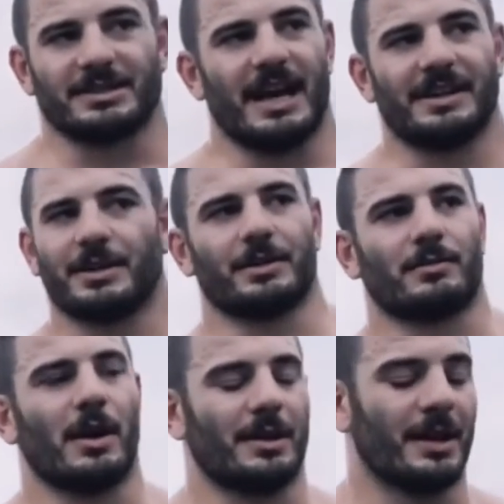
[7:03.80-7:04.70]
see the
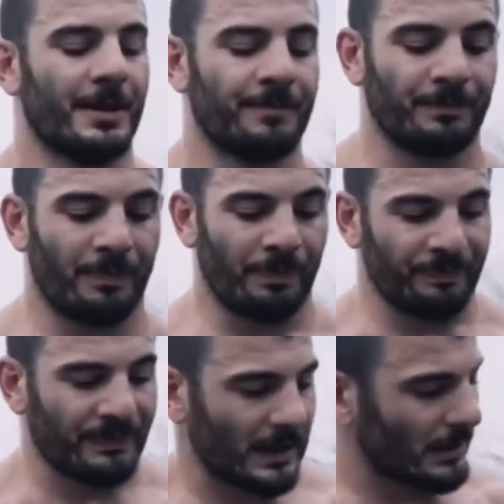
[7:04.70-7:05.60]
footage of the games,
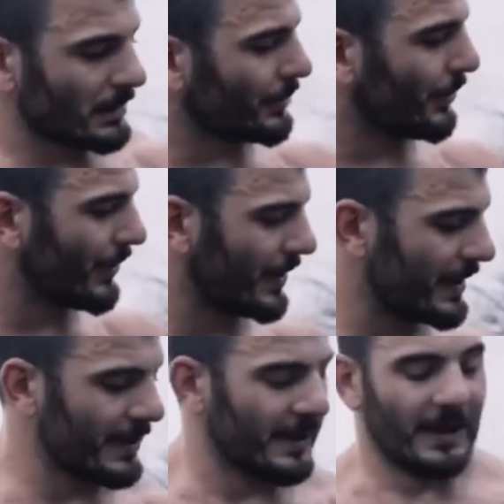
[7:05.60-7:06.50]
you know,
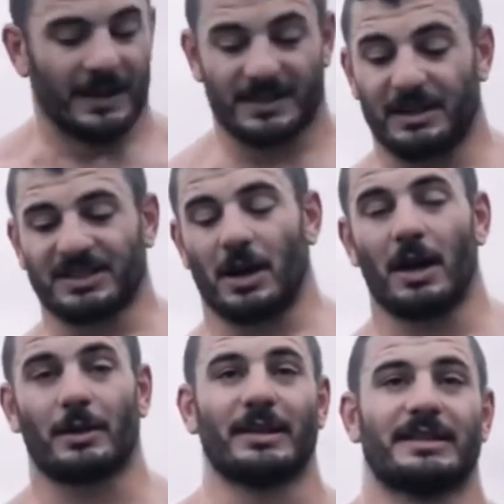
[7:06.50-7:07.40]
see the footage of the
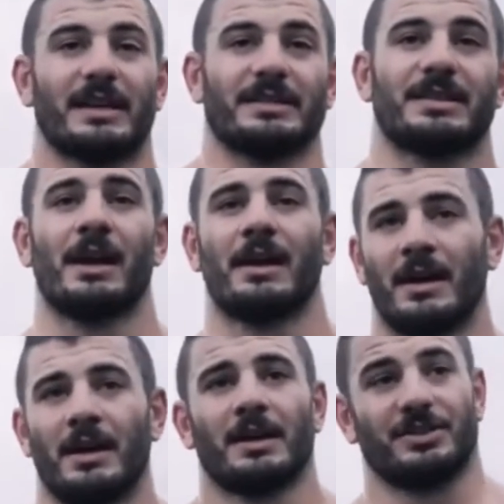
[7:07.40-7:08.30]
2016 games.
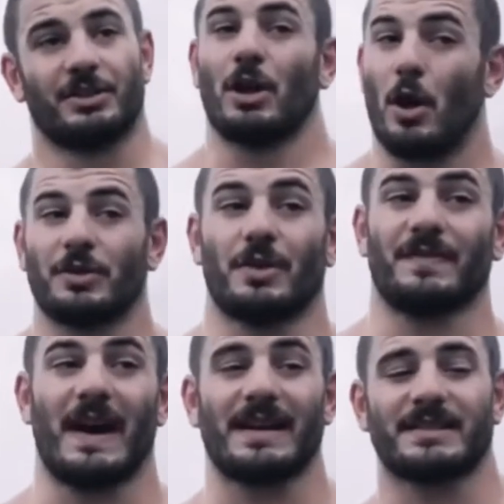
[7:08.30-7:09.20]
they're like, oh, that's
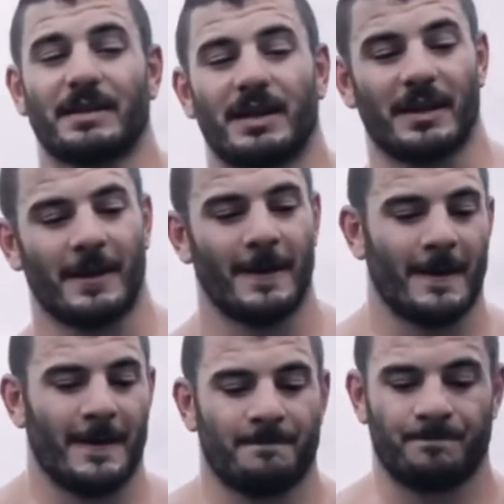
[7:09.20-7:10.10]
so cool.
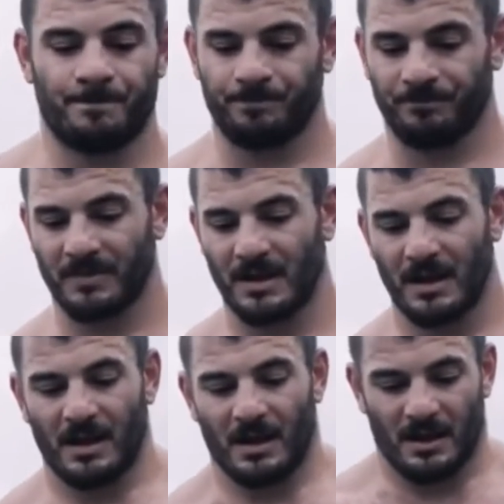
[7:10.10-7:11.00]
I'm like,
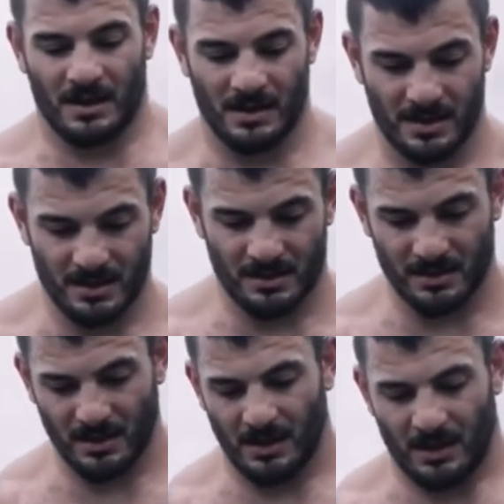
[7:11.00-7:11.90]
you're looking at
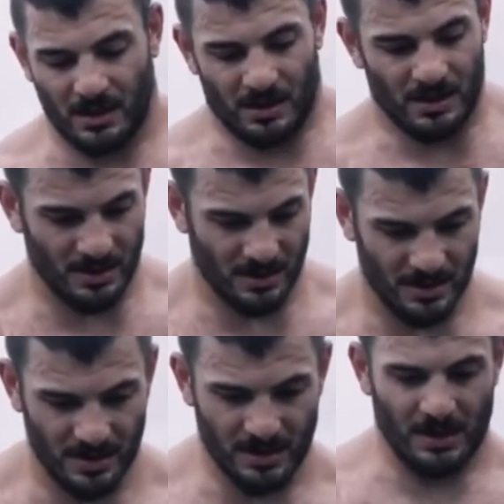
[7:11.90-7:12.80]
a five day
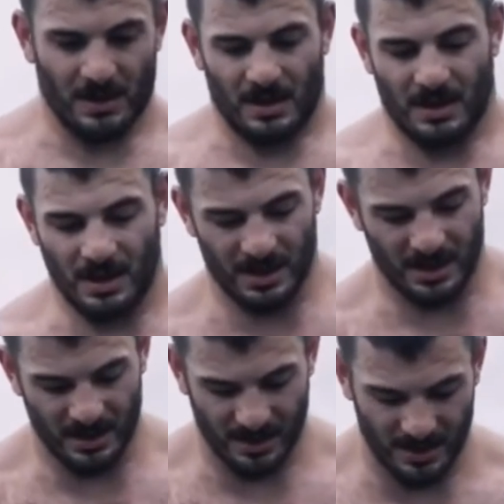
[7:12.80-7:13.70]
window
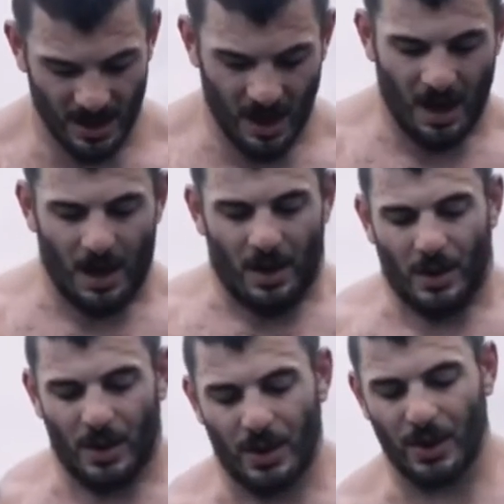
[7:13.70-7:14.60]
of my
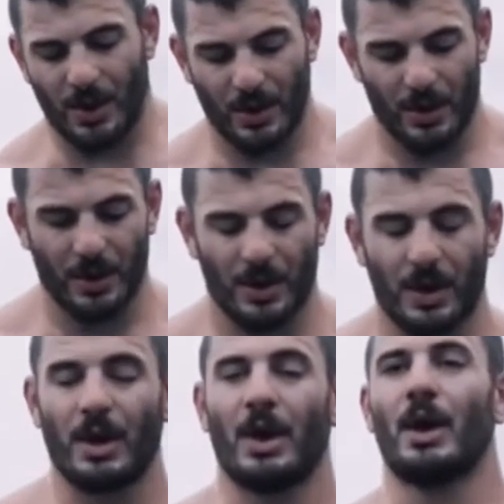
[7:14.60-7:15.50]
entire year.
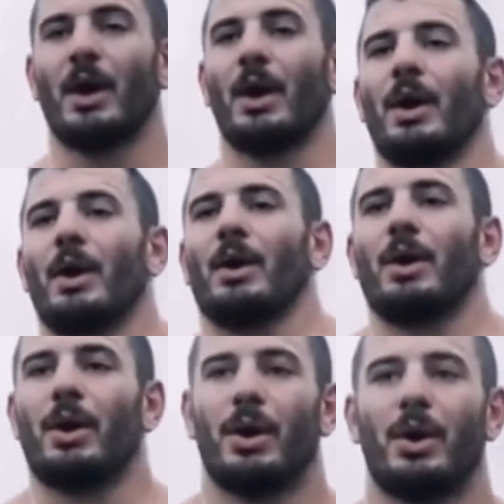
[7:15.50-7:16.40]

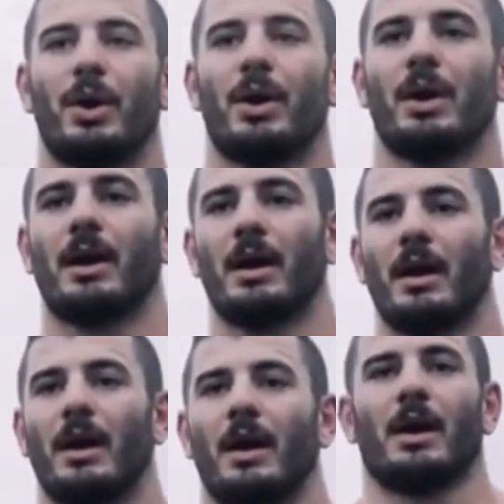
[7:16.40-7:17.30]
Like,
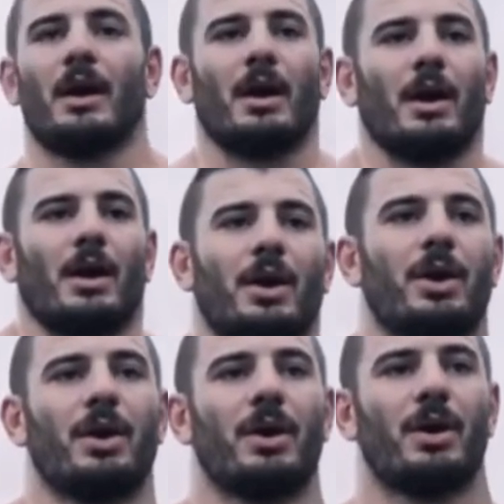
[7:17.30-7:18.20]
that
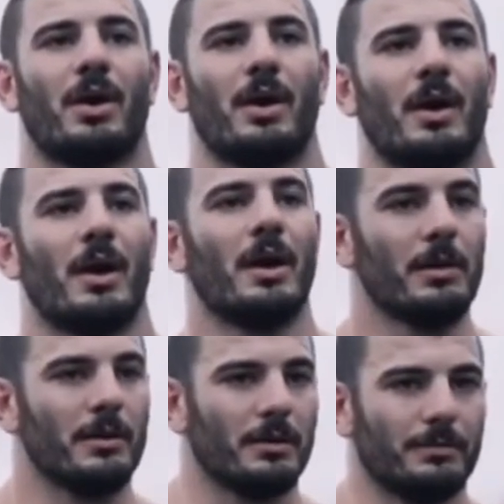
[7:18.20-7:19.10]
is just like
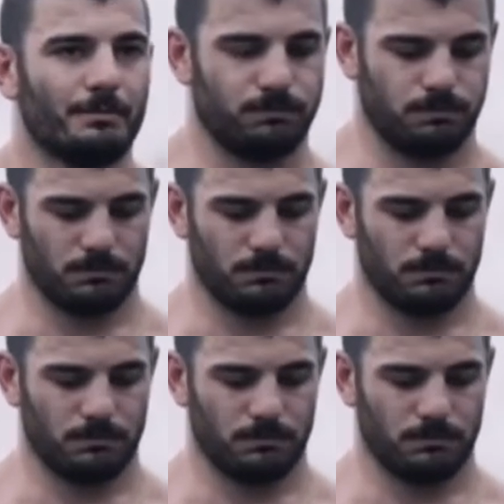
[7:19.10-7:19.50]
a